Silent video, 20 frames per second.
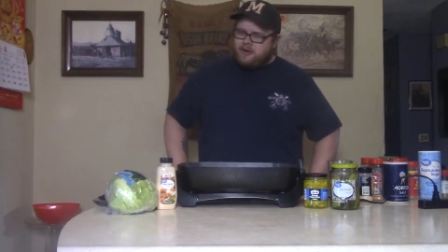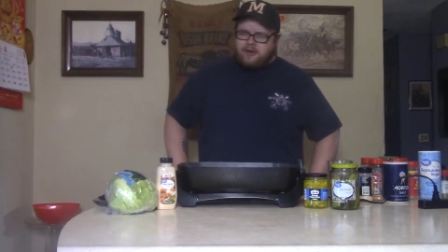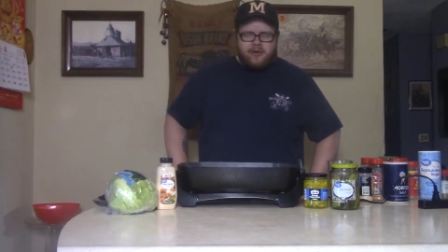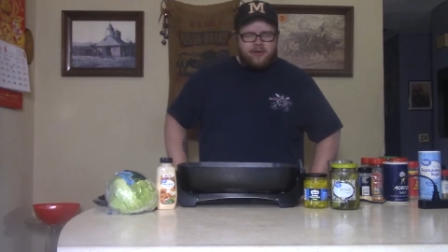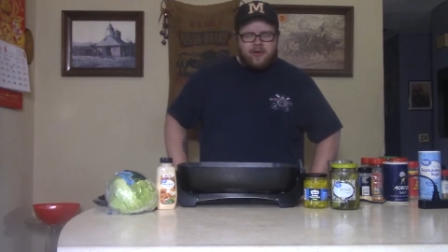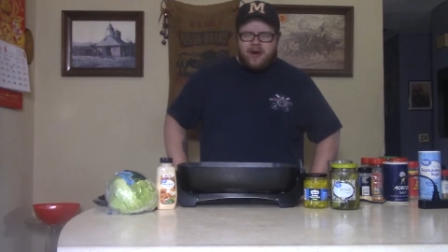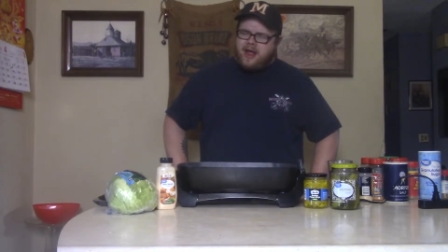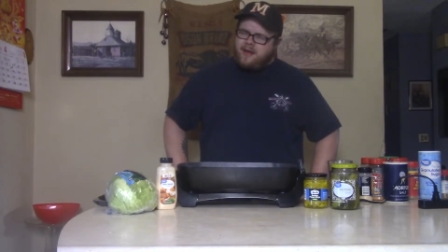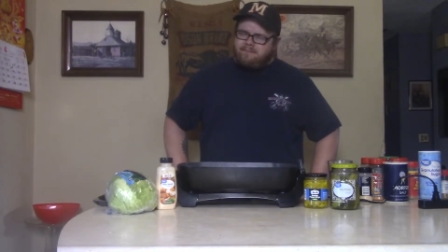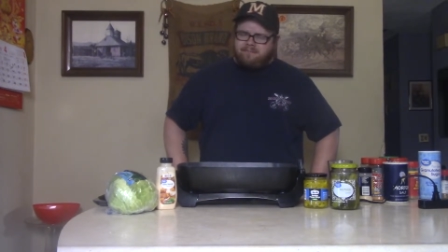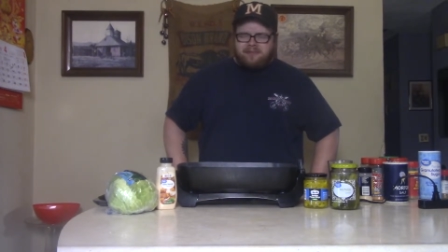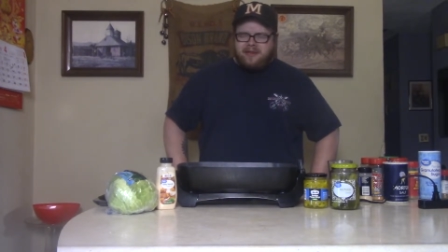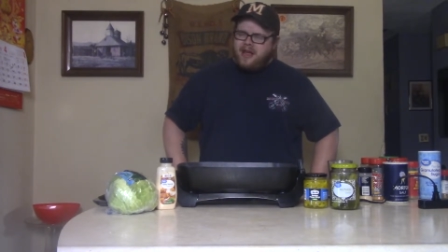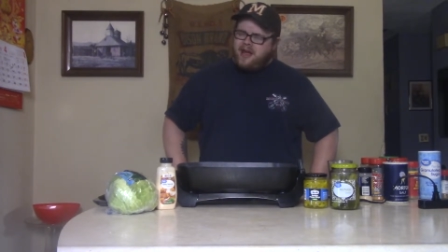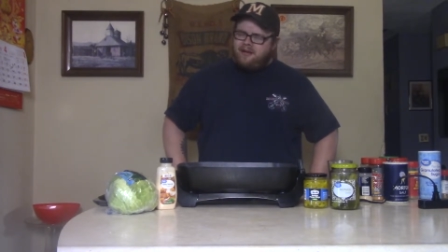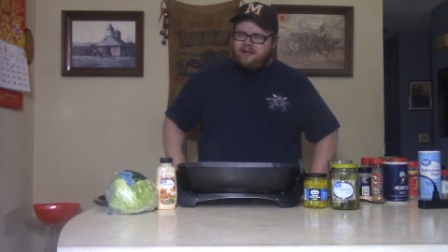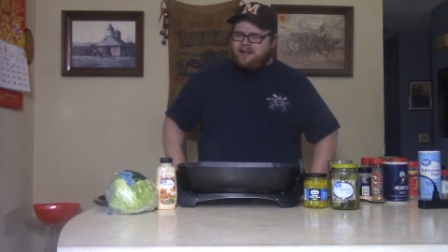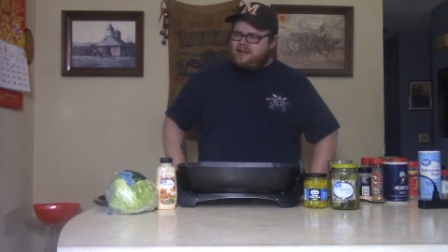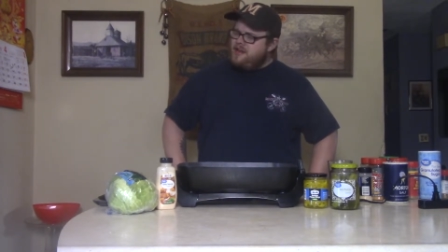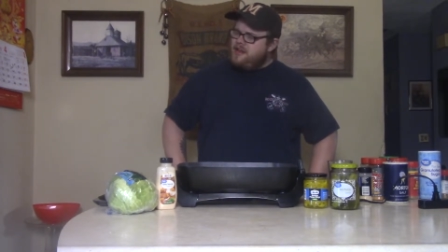cracked
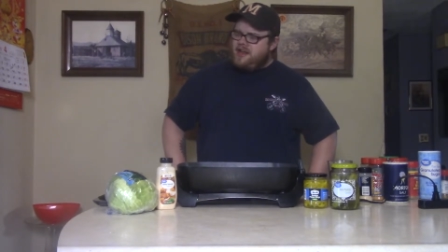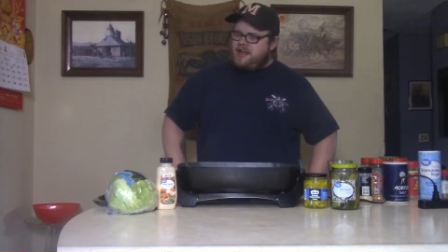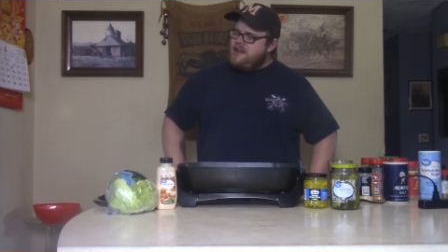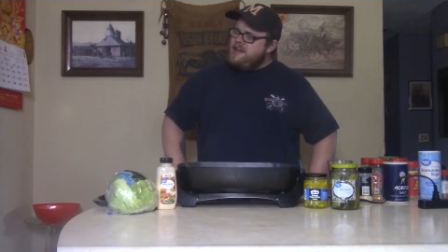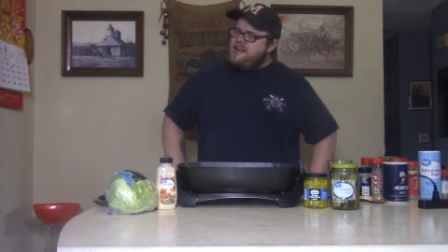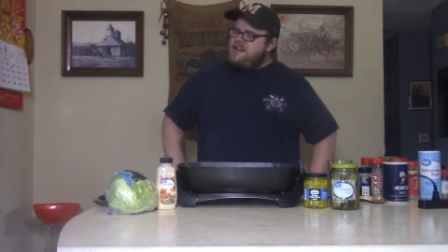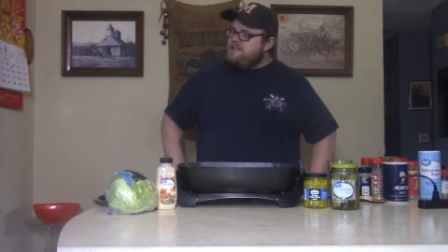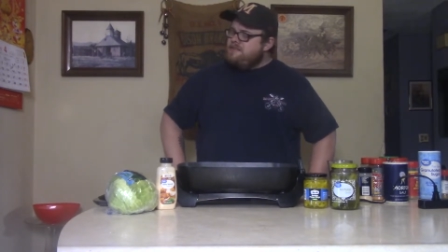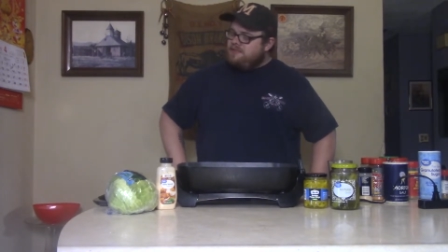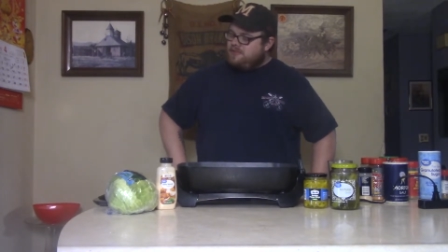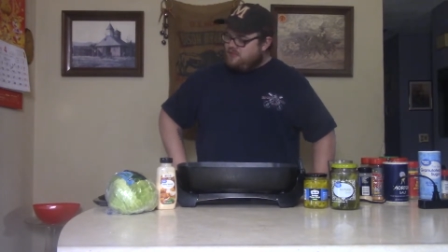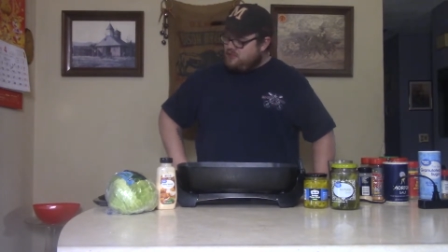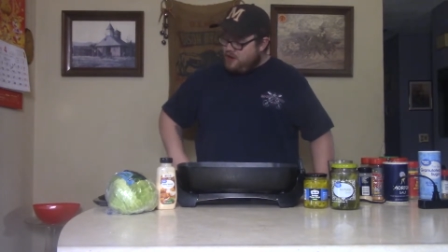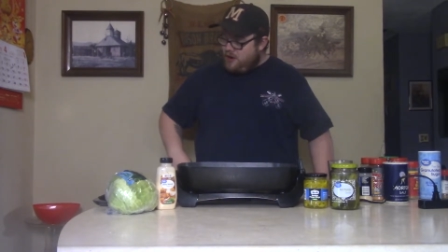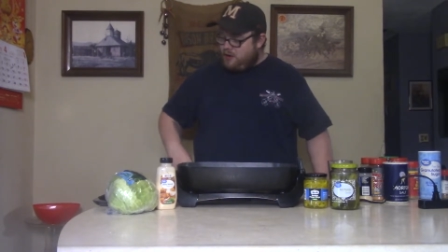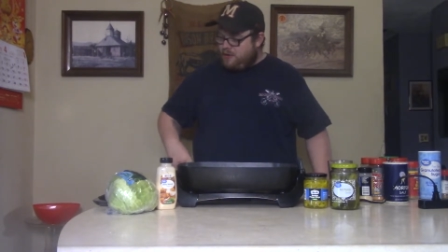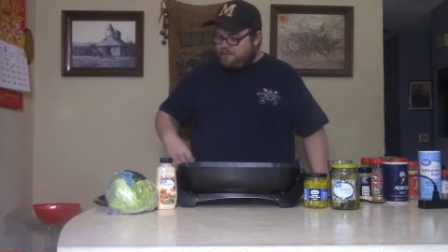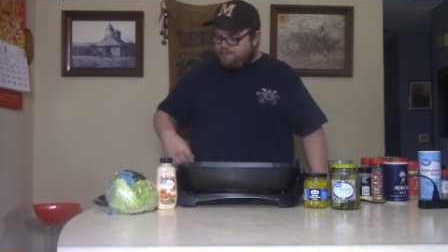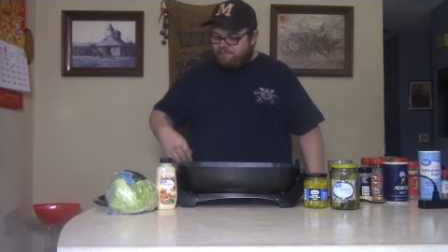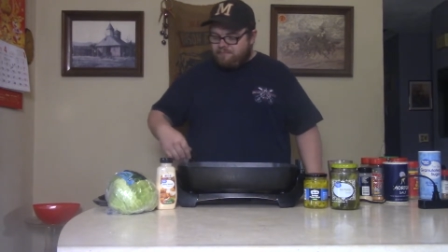out again.
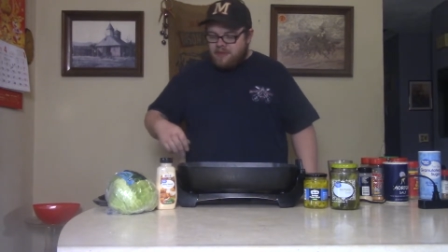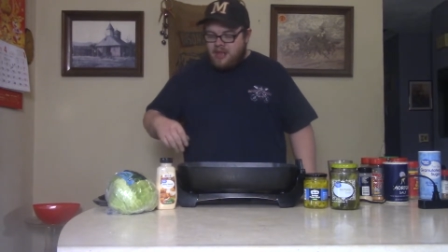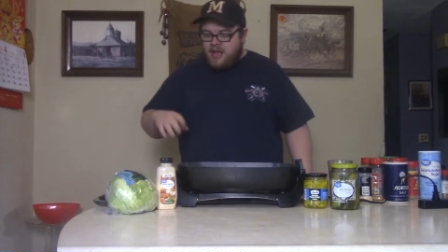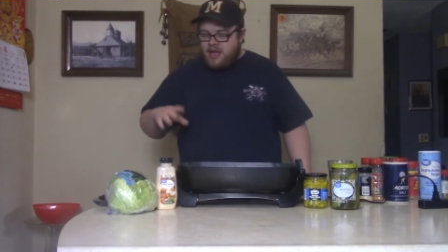So,